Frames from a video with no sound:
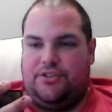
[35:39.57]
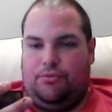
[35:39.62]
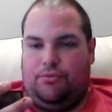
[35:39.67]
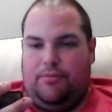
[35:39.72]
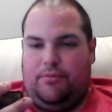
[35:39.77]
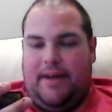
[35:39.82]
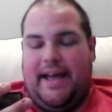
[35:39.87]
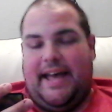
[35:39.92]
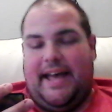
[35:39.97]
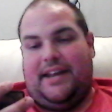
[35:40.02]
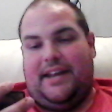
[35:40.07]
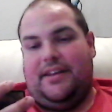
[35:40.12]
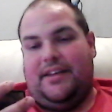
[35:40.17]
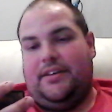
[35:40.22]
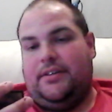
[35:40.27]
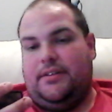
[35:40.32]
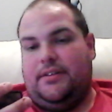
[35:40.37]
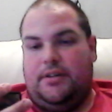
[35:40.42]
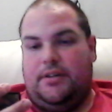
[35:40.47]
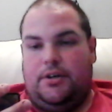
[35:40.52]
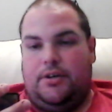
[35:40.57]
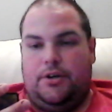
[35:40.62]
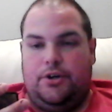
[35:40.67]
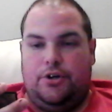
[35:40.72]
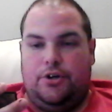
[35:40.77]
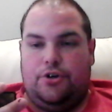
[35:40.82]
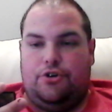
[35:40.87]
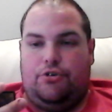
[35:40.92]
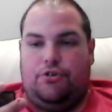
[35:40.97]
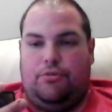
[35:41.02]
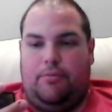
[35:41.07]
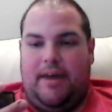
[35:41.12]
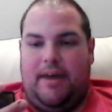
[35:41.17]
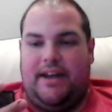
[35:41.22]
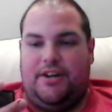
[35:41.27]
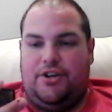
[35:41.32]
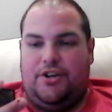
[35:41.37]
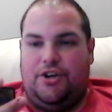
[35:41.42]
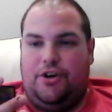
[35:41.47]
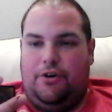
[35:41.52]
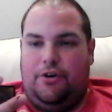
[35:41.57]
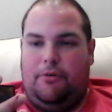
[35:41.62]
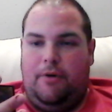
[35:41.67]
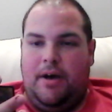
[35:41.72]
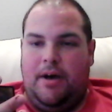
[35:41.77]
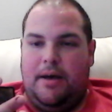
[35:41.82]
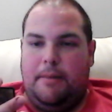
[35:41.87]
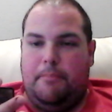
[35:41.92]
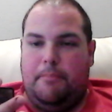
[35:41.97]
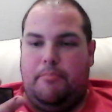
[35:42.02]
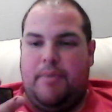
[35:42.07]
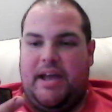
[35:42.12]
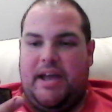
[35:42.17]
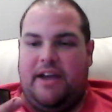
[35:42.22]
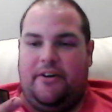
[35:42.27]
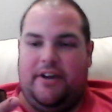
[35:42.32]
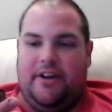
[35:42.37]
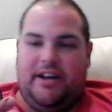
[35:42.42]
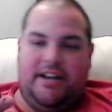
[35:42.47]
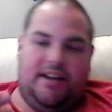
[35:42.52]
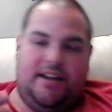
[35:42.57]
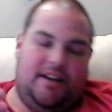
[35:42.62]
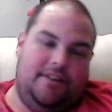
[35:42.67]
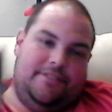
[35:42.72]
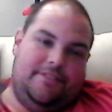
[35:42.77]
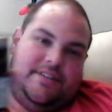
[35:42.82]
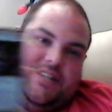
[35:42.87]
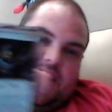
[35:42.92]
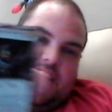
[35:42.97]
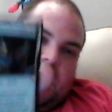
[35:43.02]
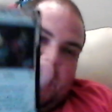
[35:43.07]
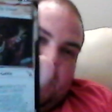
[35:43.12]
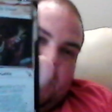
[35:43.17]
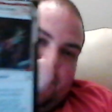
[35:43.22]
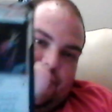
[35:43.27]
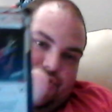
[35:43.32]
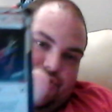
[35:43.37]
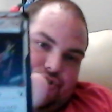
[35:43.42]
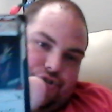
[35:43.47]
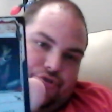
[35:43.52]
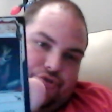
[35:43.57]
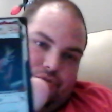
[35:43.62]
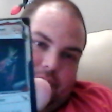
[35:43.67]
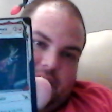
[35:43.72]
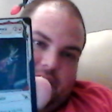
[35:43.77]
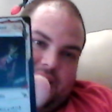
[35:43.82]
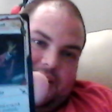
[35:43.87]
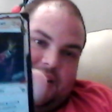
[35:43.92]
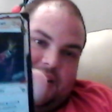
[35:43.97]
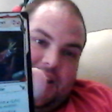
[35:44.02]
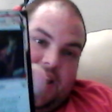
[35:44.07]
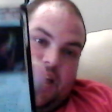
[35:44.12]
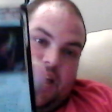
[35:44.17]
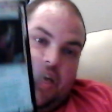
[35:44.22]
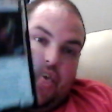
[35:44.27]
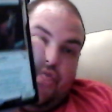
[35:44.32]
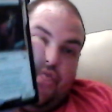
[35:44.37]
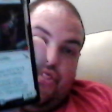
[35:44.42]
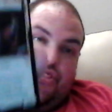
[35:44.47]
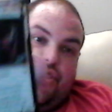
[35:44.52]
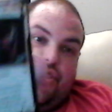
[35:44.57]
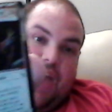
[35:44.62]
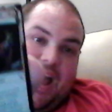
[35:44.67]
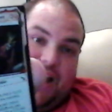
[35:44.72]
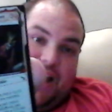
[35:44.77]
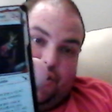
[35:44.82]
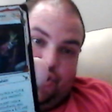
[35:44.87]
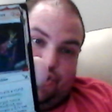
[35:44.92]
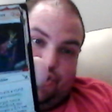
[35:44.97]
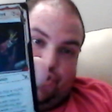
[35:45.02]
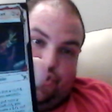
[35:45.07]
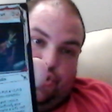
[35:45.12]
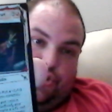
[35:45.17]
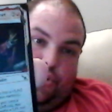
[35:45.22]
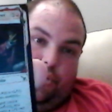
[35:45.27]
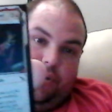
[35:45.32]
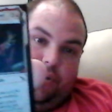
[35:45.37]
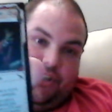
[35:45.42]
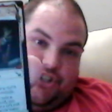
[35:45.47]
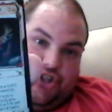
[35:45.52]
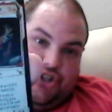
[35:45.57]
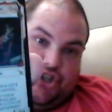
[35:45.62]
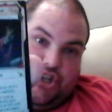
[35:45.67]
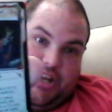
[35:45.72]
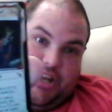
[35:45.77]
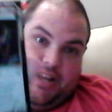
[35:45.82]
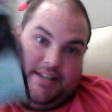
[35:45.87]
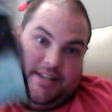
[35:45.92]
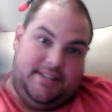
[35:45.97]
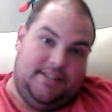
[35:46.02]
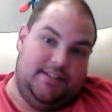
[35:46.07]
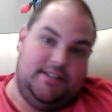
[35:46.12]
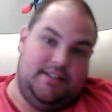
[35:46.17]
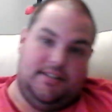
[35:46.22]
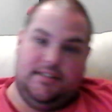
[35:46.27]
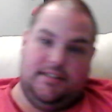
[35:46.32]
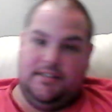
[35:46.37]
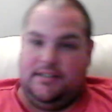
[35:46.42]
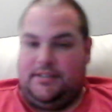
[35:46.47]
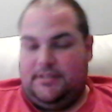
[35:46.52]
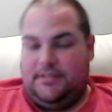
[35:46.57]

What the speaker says: He's a red. Krenko, Baron of Tin Street. That looks cool as shit.